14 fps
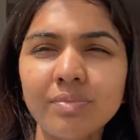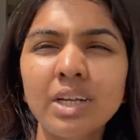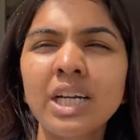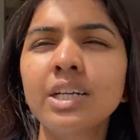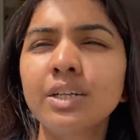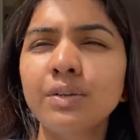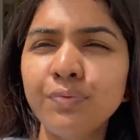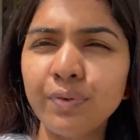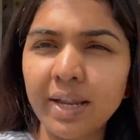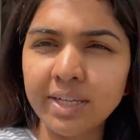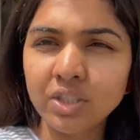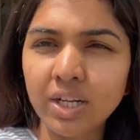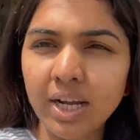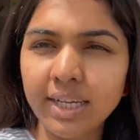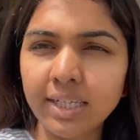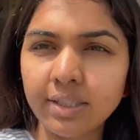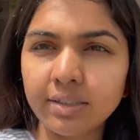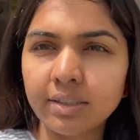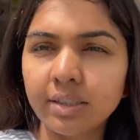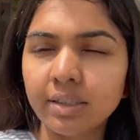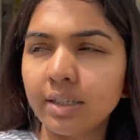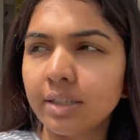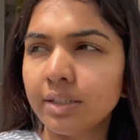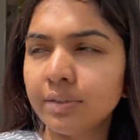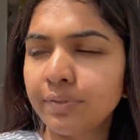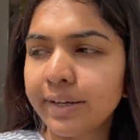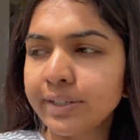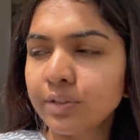a refresh kind
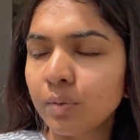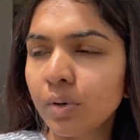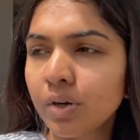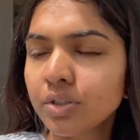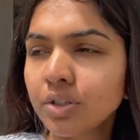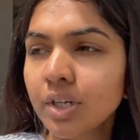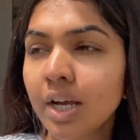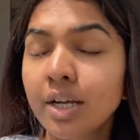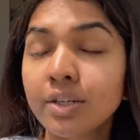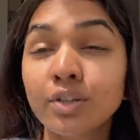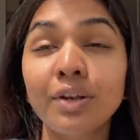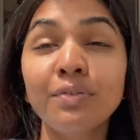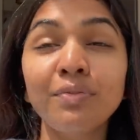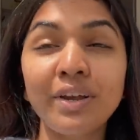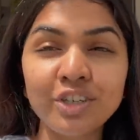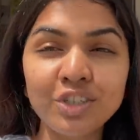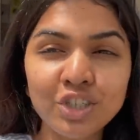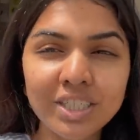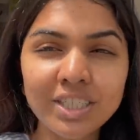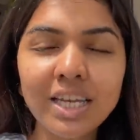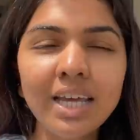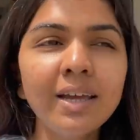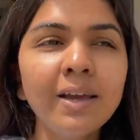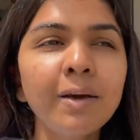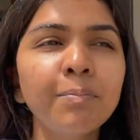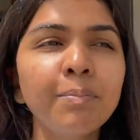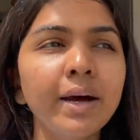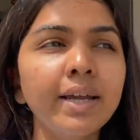of face wash. Sorry, facial.
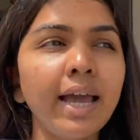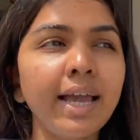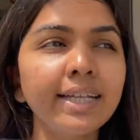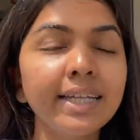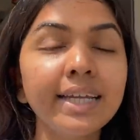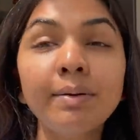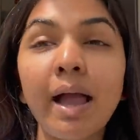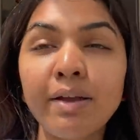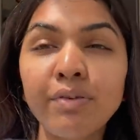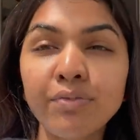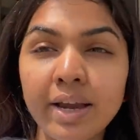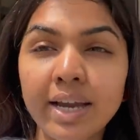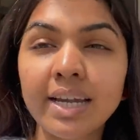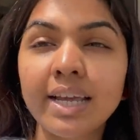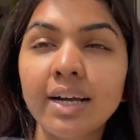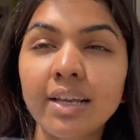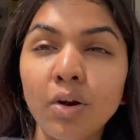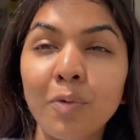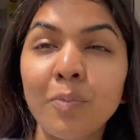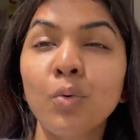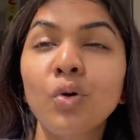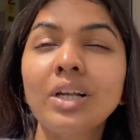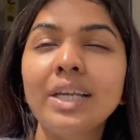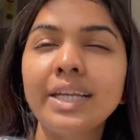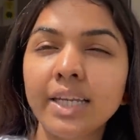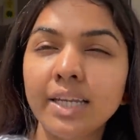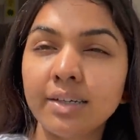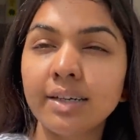But I think I felt like a lot more
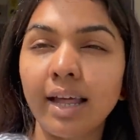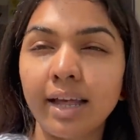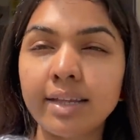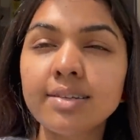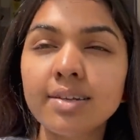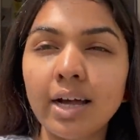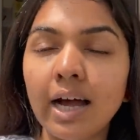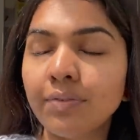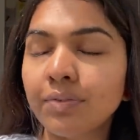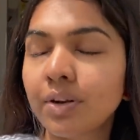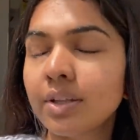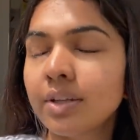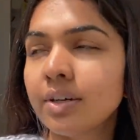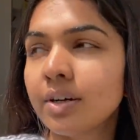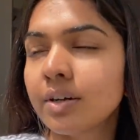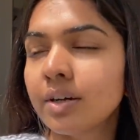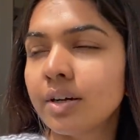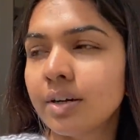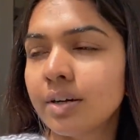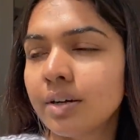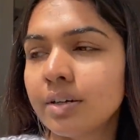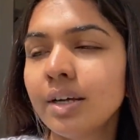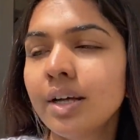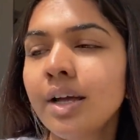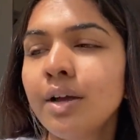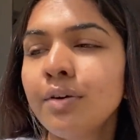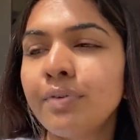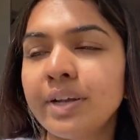cleaner, nicer after the
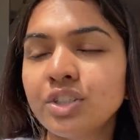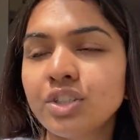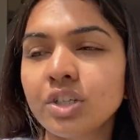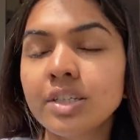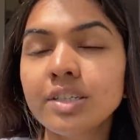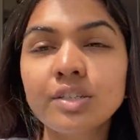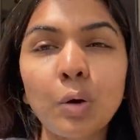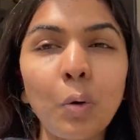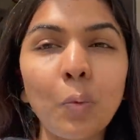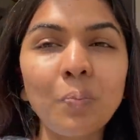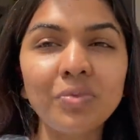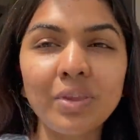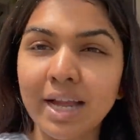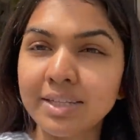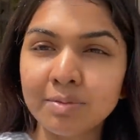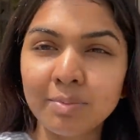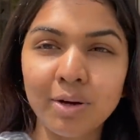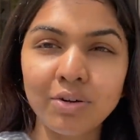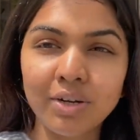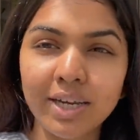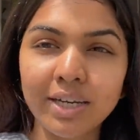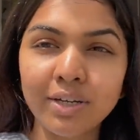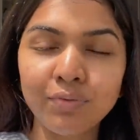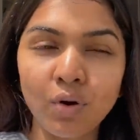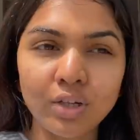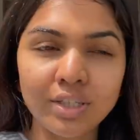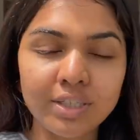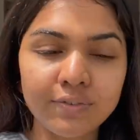facial. So that's about it
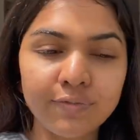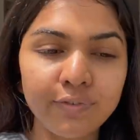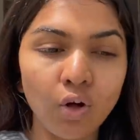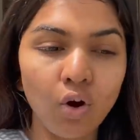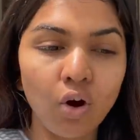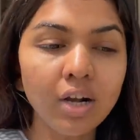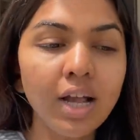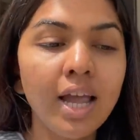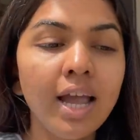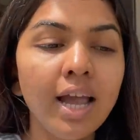for this vlog.